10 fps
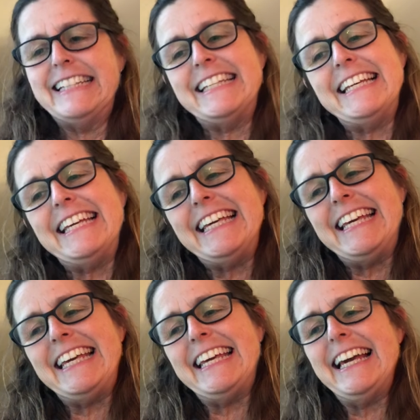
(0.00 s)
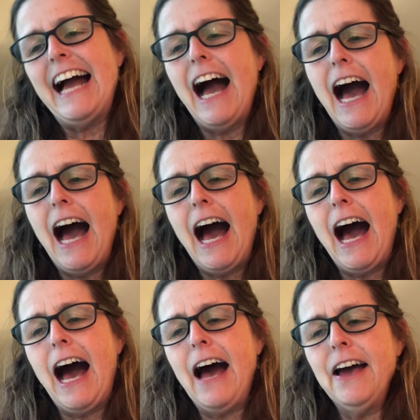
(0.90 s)
Tee-hee,
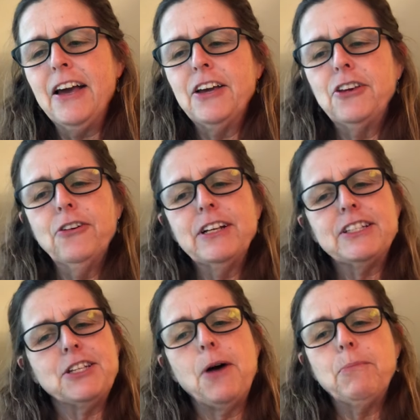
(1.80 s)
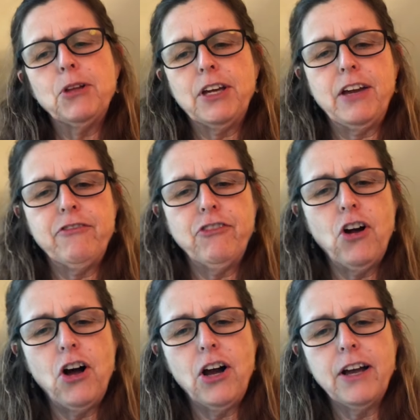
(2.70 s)
ha-ha, you're a dumb-looking
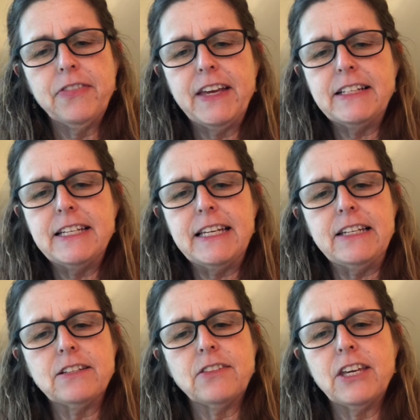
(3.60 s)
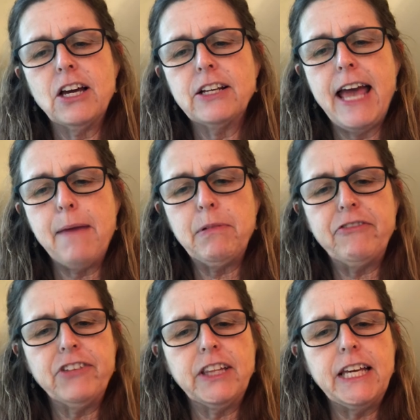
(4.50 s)
frog, they teased the unhappy
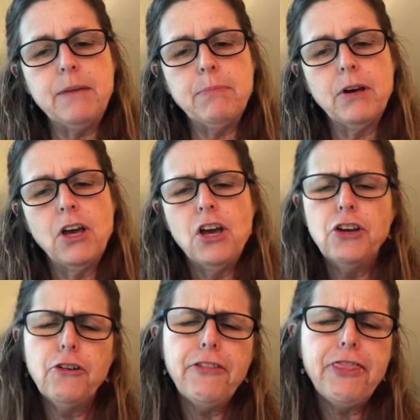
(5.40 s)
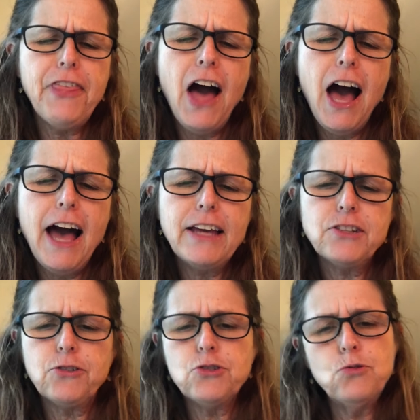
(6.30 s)
Phillipe. Your thighs
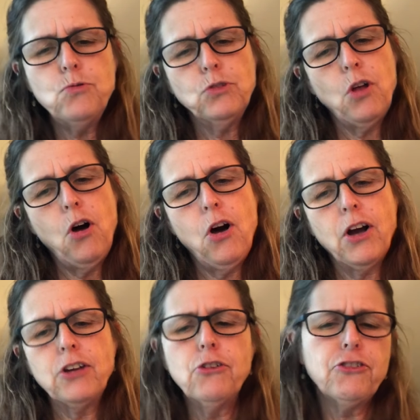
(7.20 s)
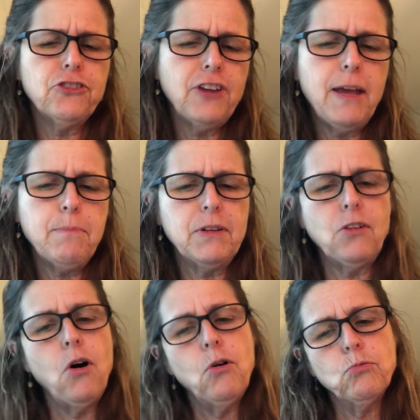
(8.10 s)
are too long, your shape is
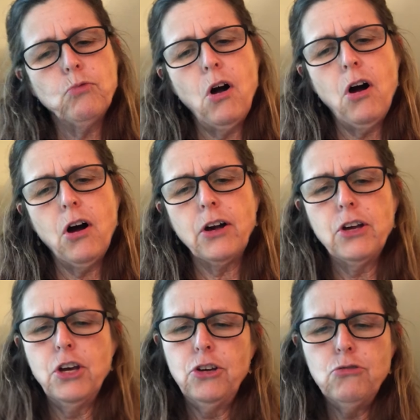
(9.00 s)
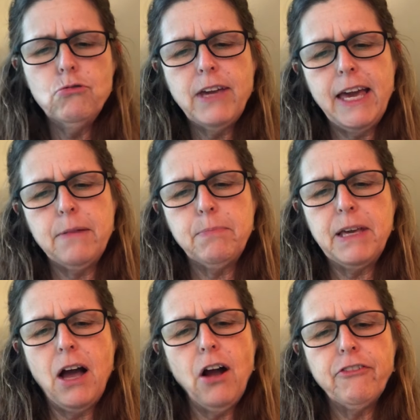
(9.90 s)
all wrong. You can't
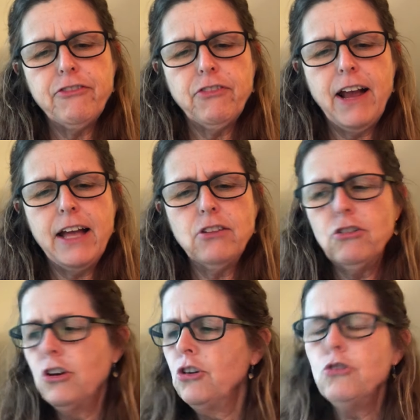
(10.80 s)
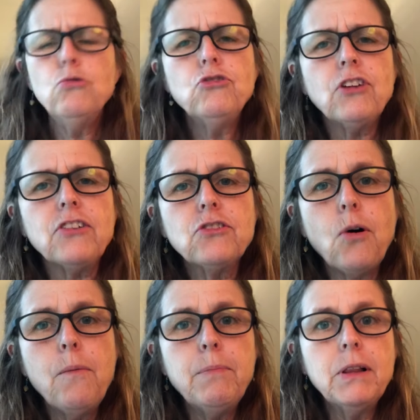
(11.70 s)
be our friend, you just
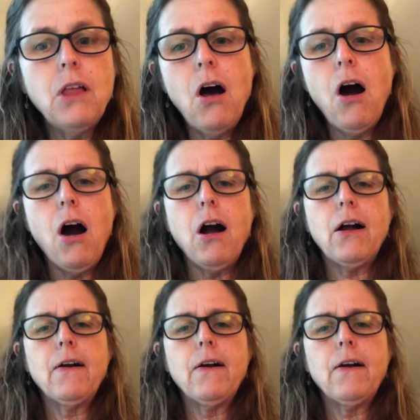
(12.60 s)
don't belong.